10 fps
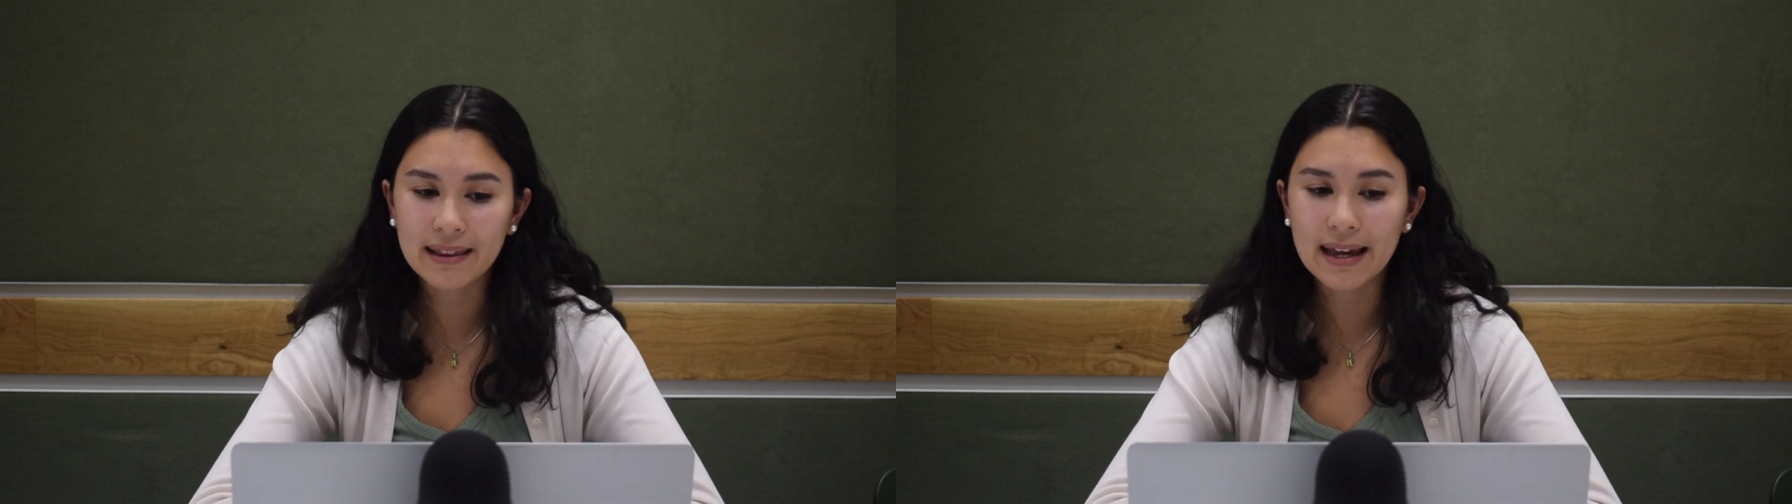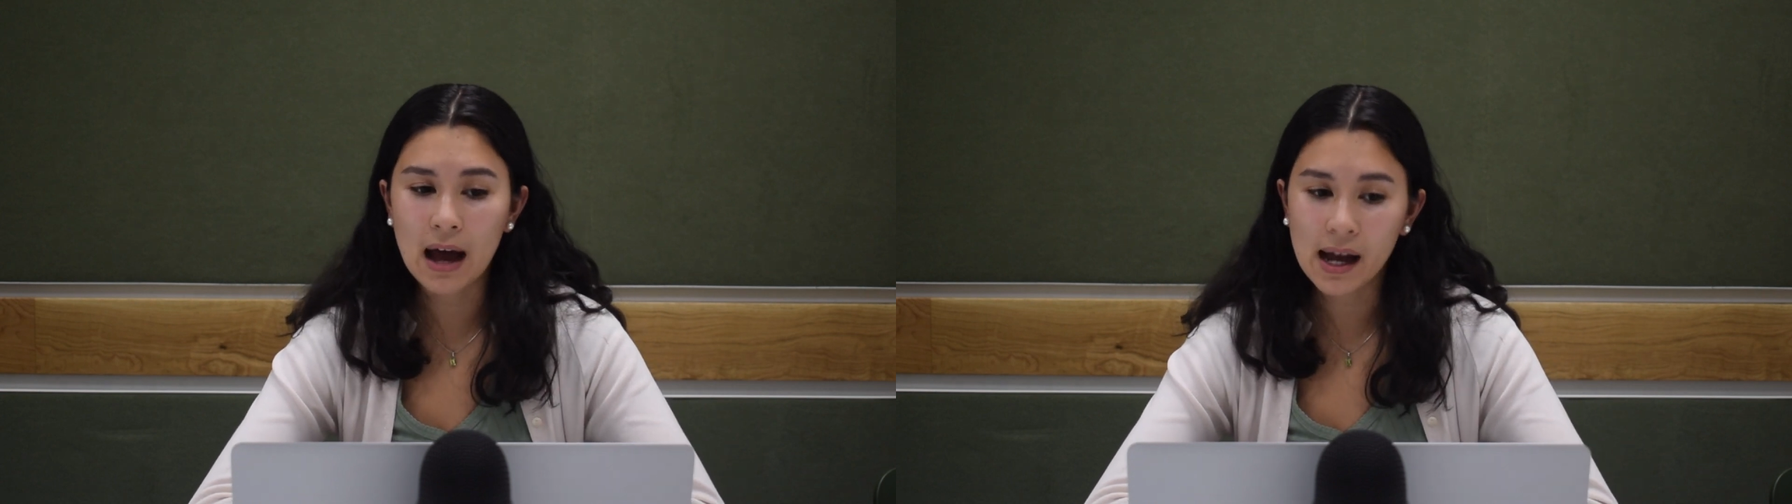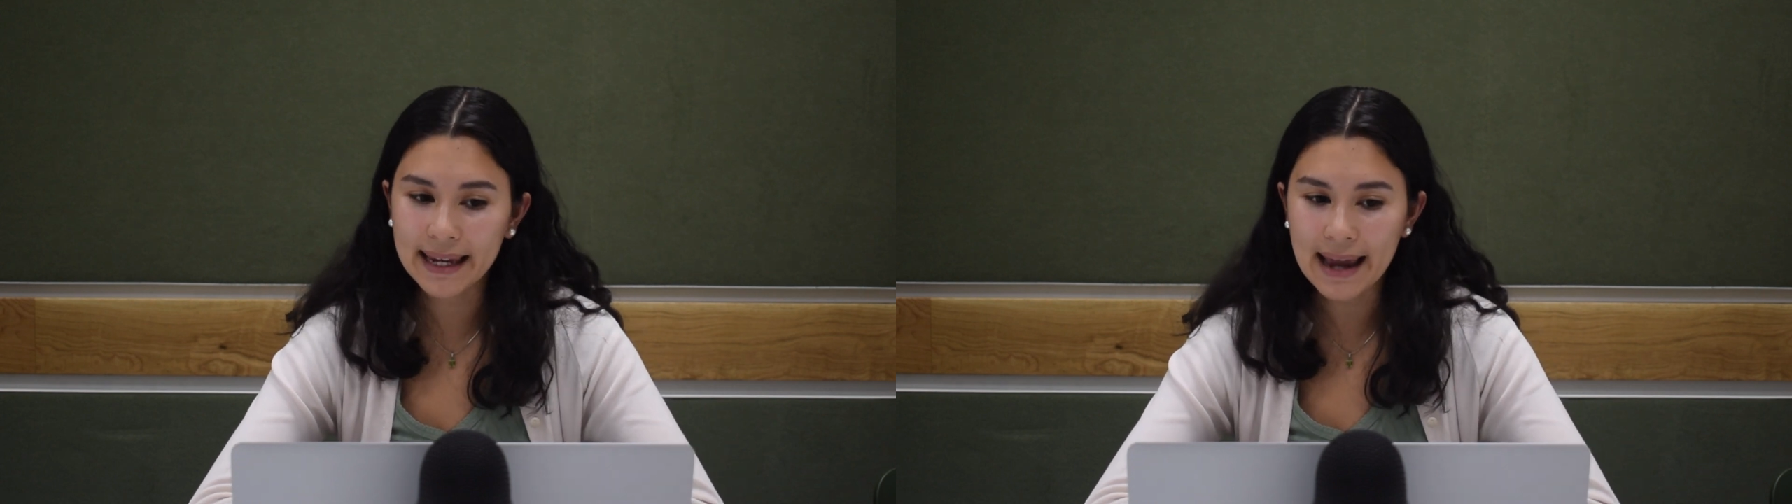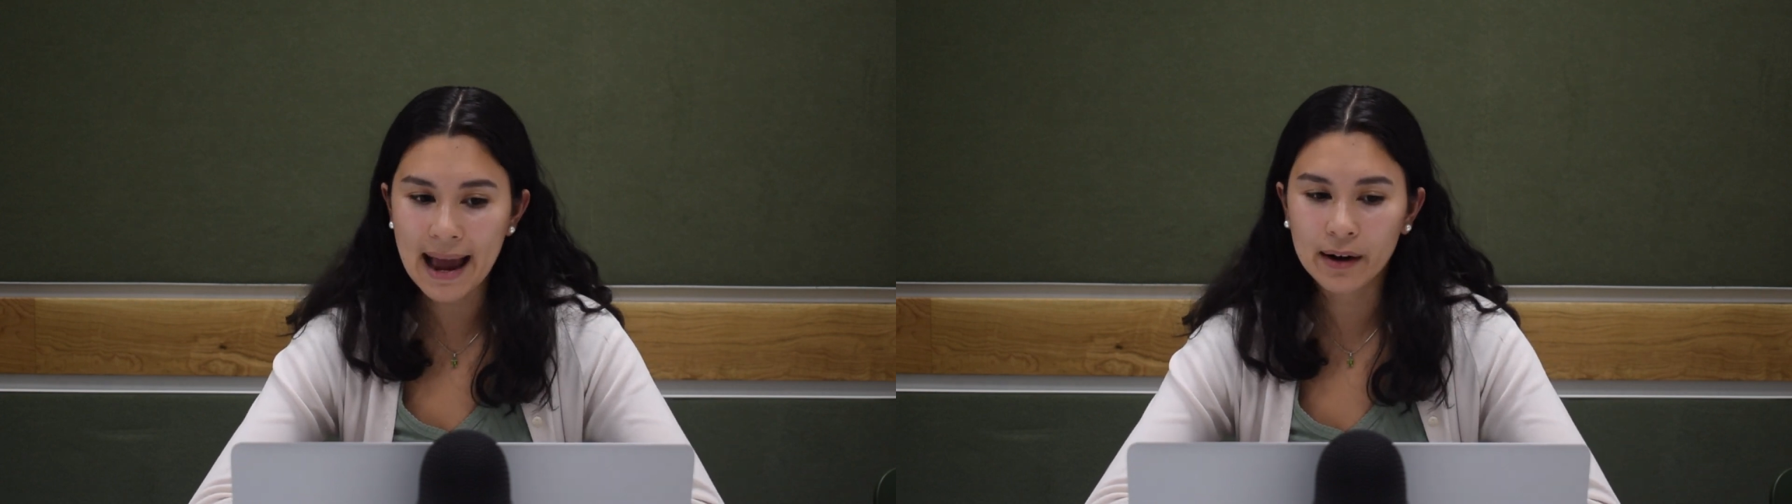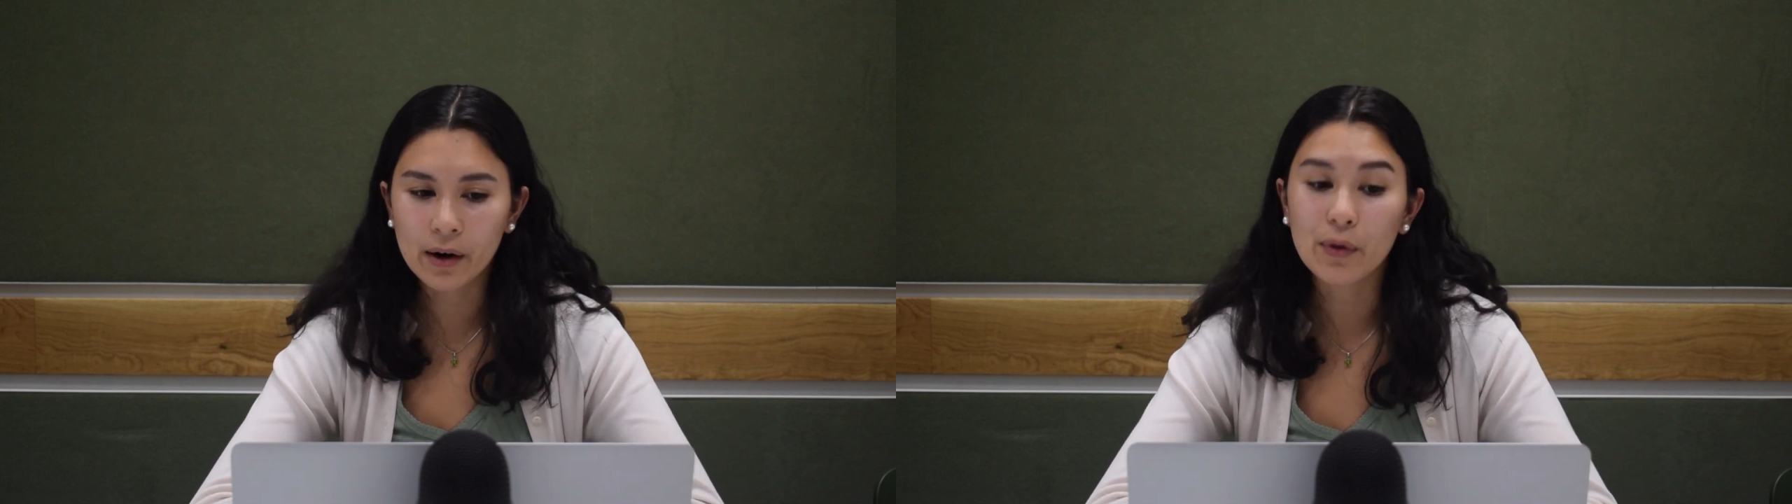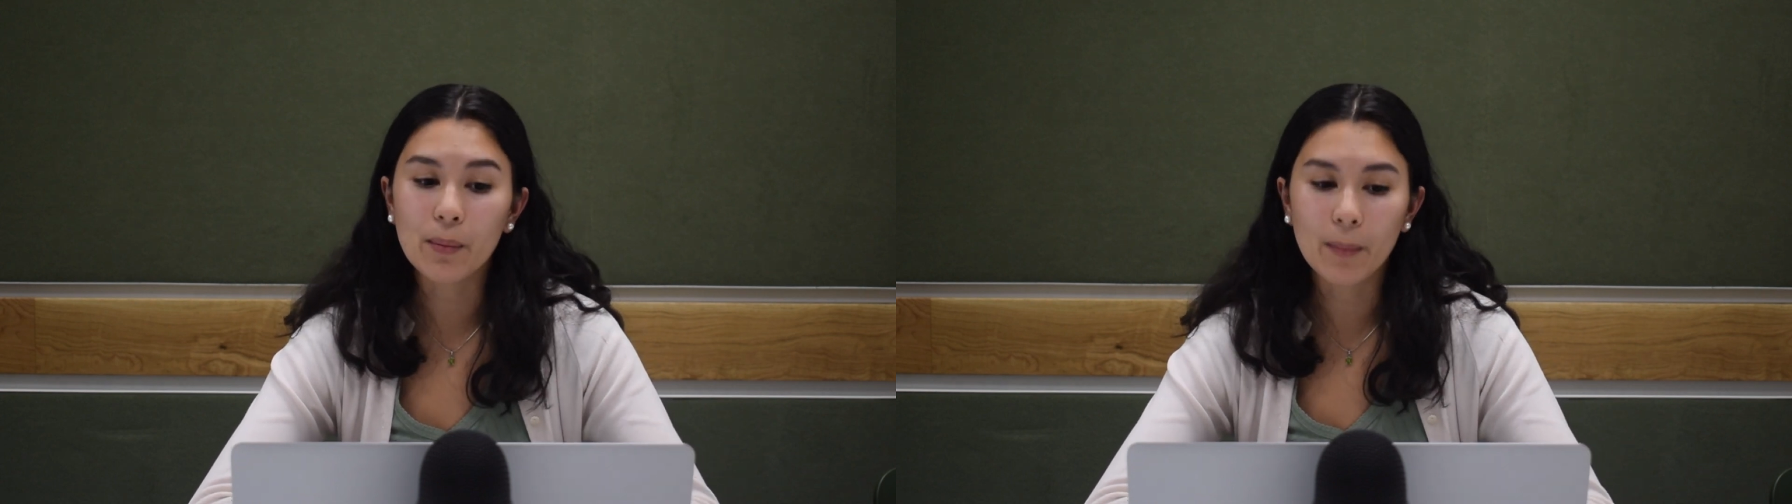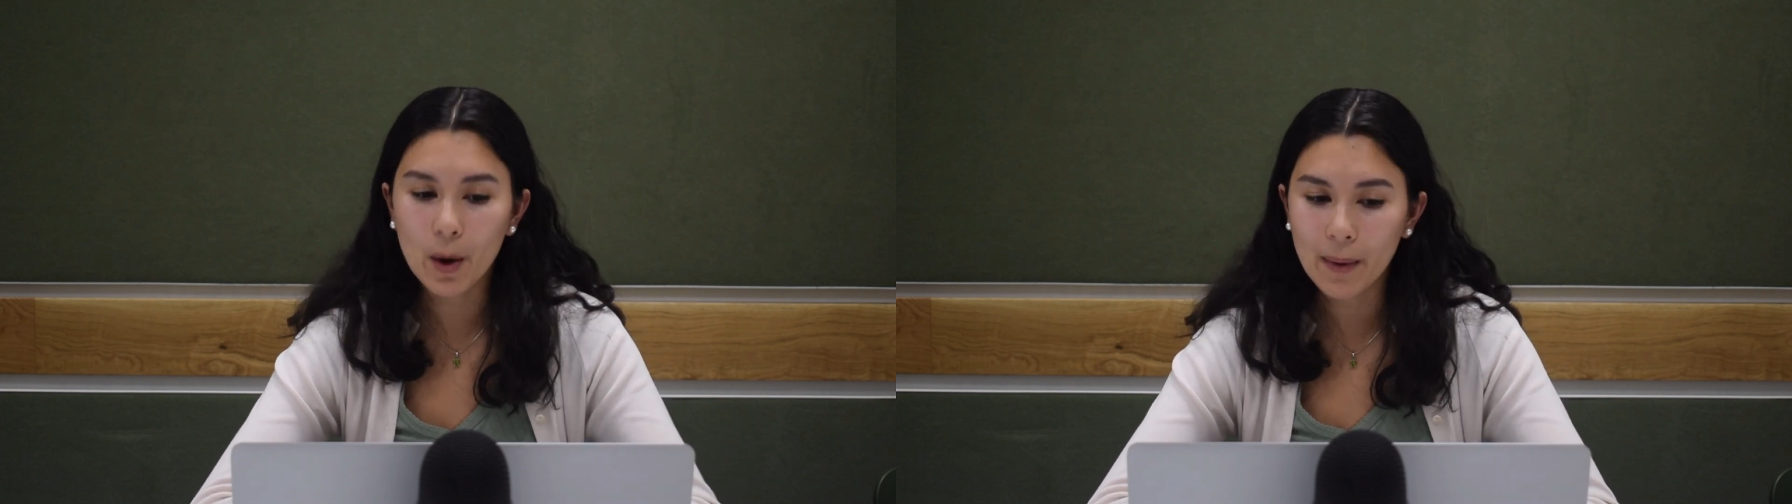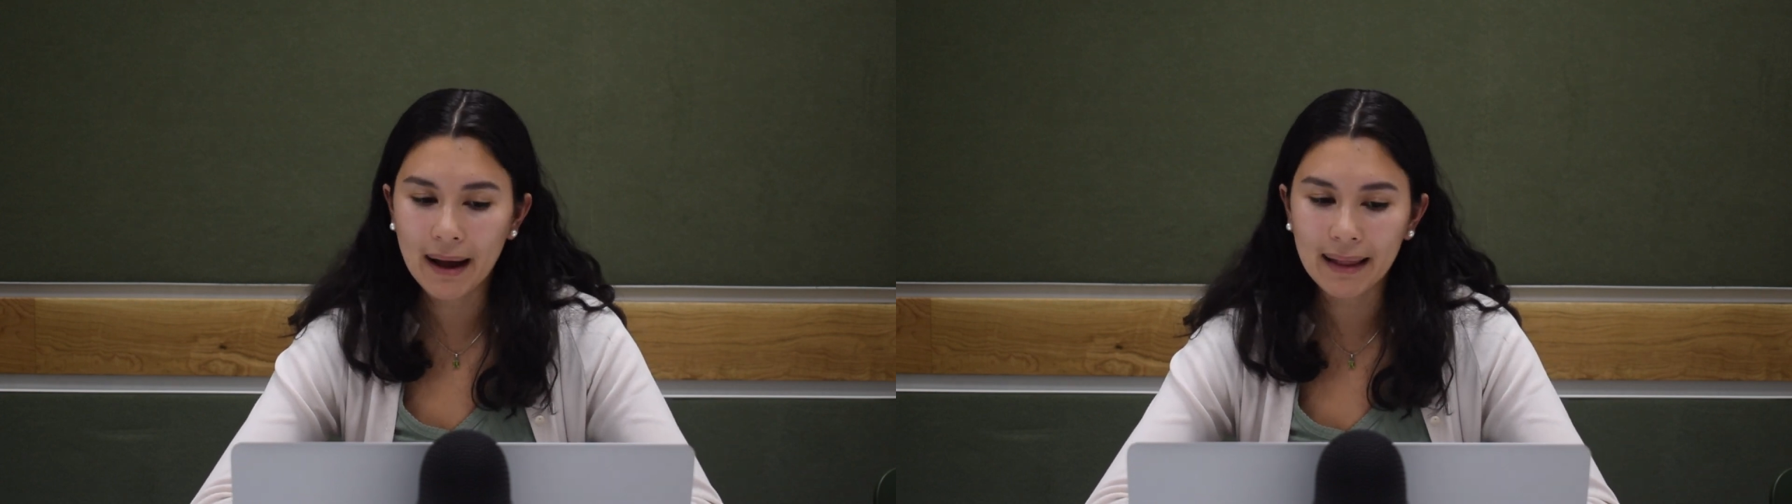their Anki add-on, the
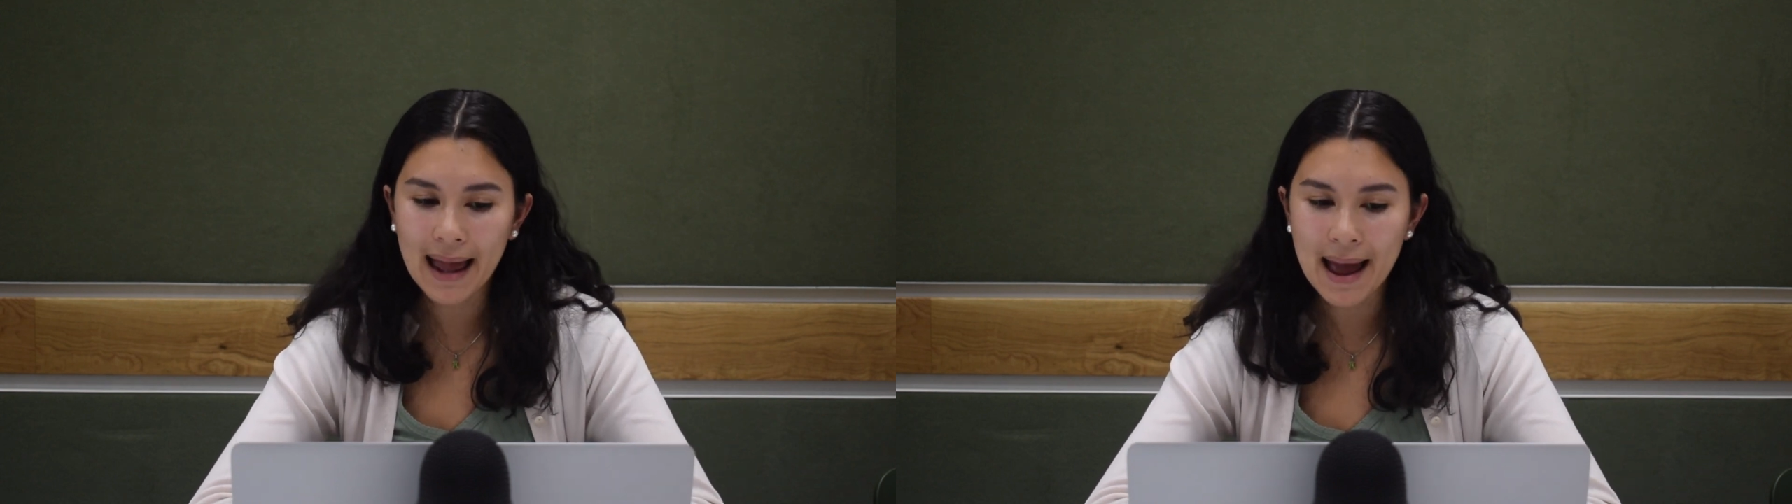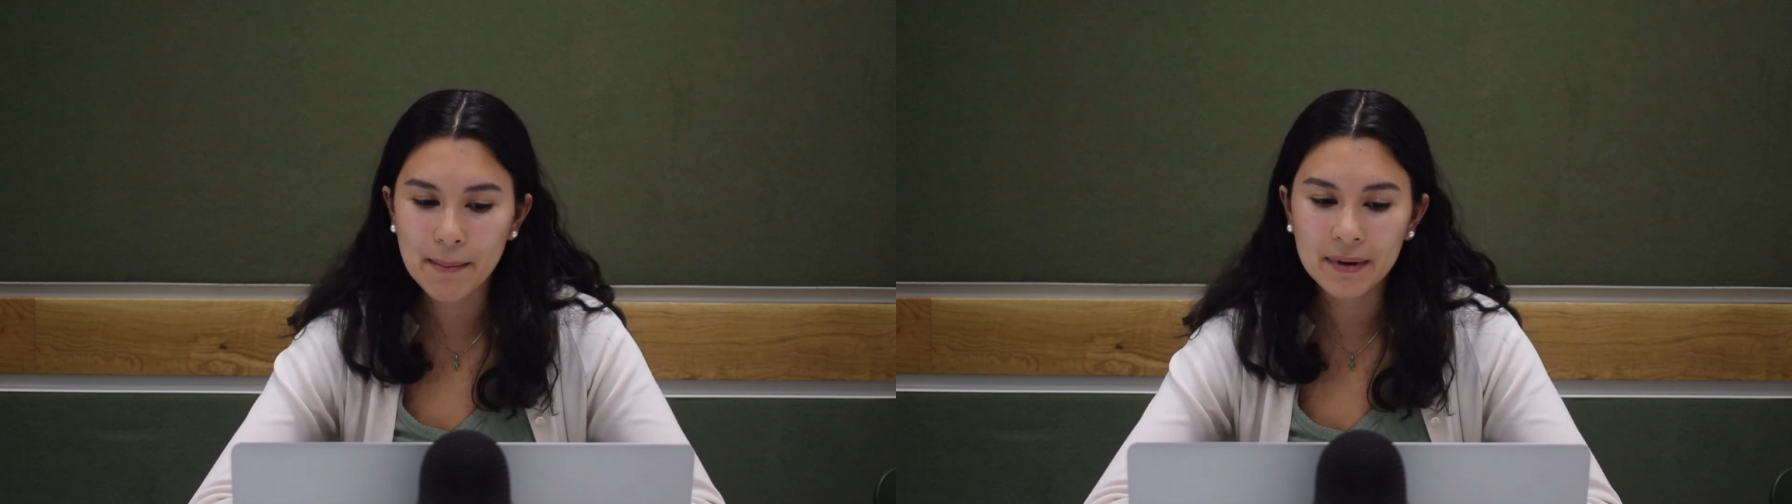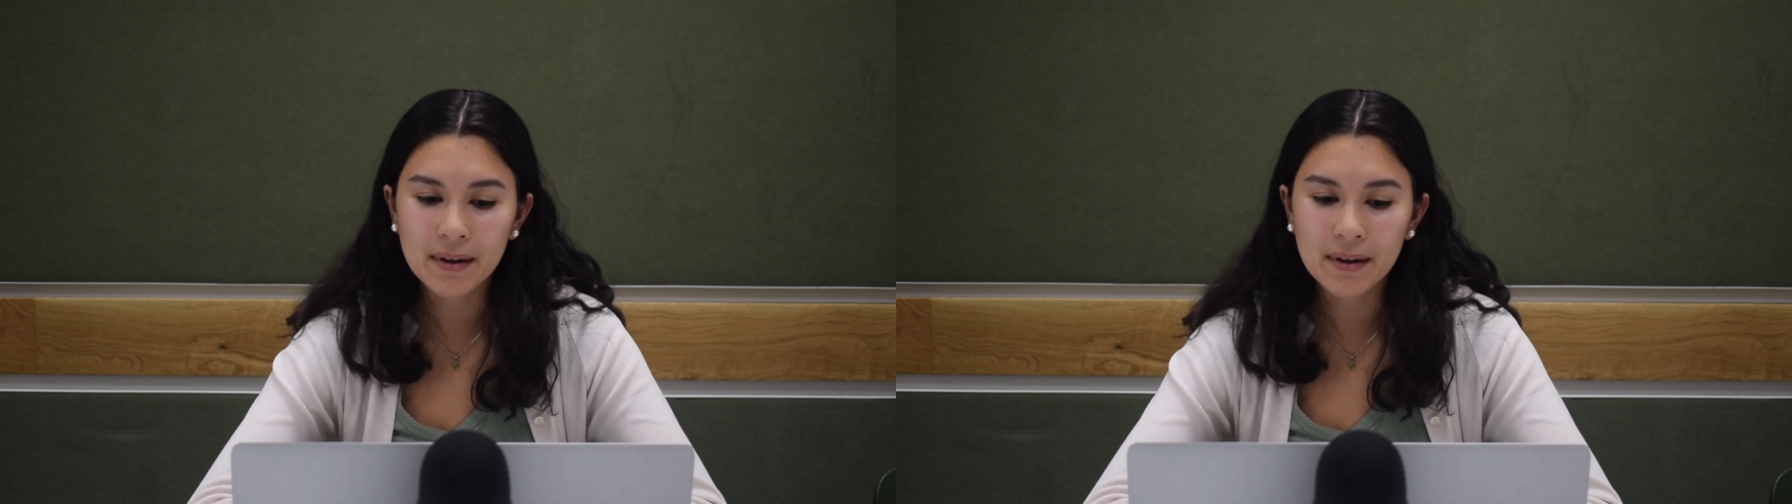mobile app,